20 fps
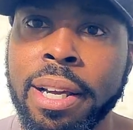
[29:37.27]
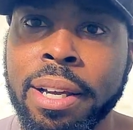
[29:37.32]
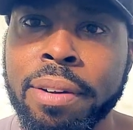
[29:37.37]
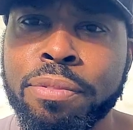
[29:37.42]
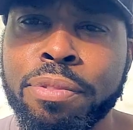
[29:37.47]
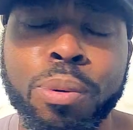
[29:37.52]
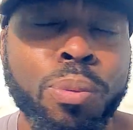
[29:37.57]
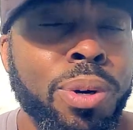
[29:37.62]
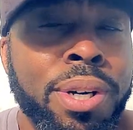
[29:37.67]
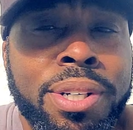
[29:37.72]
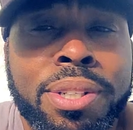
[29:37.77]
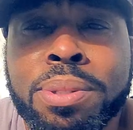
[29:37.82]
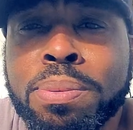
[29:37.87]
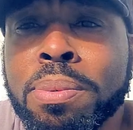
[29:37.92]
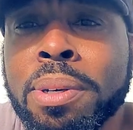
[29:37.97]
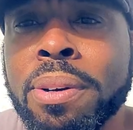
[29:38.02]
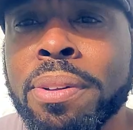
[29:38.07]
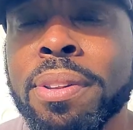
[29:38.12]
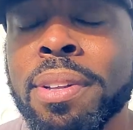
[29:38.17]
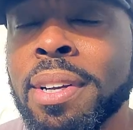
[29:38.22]
And for what it's
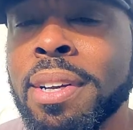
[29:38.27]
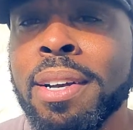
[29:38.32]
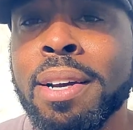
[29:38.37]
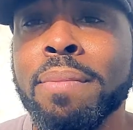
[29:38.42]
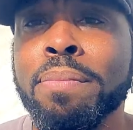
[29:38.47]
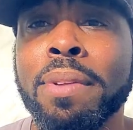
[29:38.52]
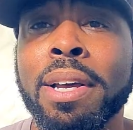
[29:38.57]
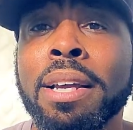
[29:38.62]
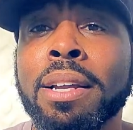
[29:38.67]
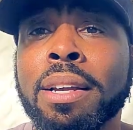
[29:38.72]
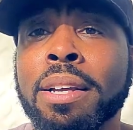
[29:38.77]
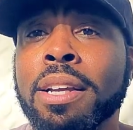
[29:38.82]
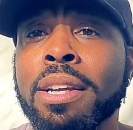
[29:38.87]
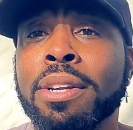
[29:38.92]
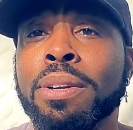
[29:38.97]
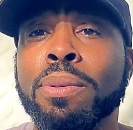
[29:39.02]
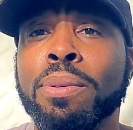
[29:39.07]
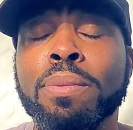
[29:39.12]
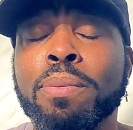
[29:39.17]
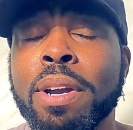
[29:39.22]
worth,
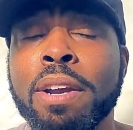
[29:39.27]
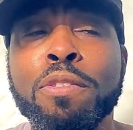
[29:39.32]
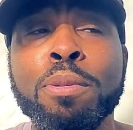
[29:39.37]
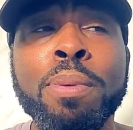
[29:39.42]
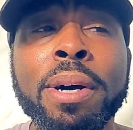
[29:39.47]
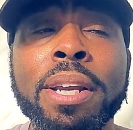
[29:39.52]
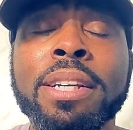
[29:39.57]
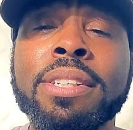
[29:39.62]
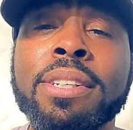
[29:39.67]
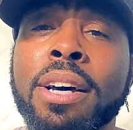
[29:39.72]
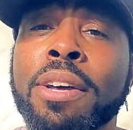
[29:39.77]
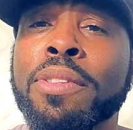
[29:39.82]
everybody's